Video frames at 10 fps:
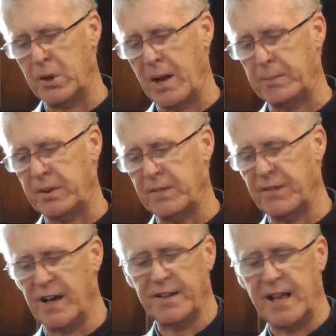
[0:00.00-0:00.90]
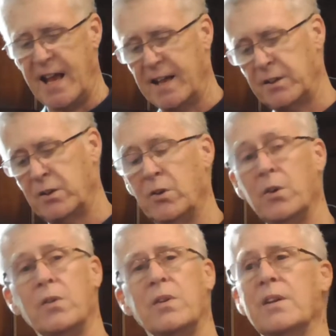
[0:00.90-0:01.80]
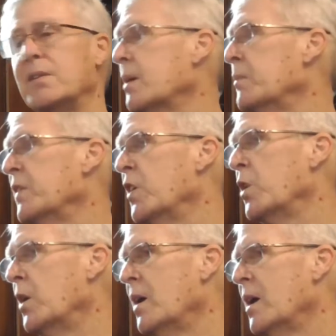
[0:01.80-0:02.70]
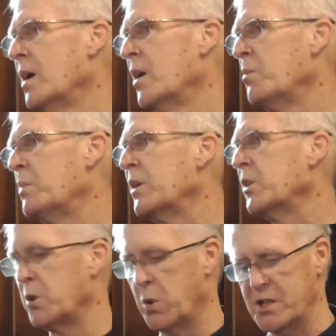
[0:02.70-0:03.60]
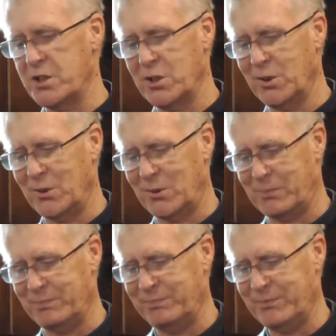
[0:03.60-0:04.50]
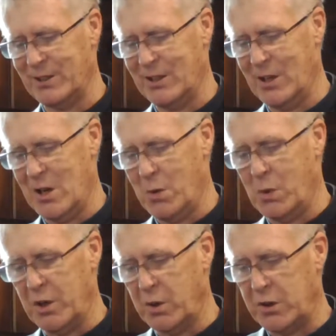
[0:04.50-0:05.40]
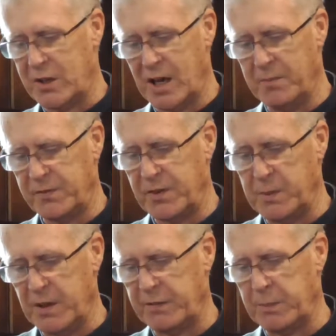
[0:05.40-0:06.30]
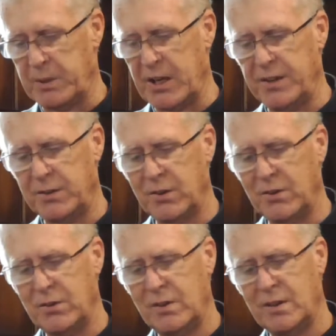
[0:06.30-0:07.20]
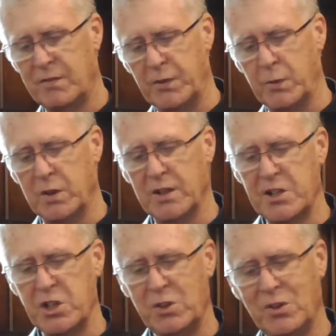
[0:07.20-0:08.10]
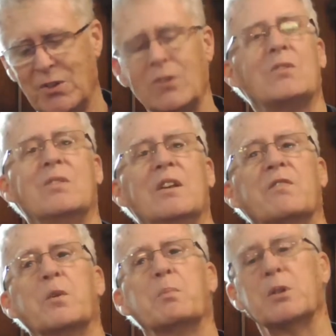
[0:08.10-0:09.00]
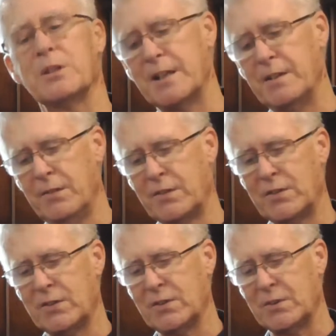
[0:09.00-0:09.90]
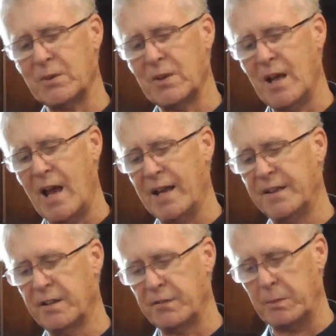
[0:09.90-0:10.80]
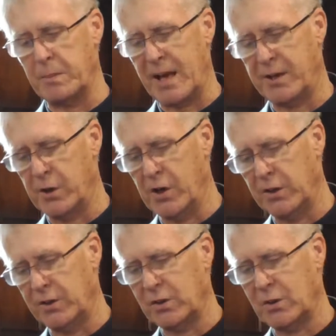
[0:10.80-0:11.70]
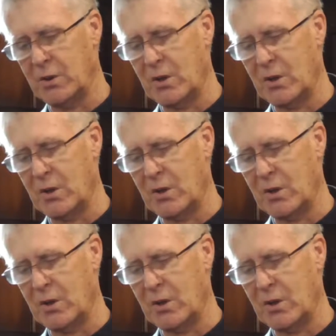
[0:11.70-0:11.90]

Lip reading: and perhaps to find the answers to some of your bigger questions. We know you come from different places, different religions, different beliefs, and different backgrounds.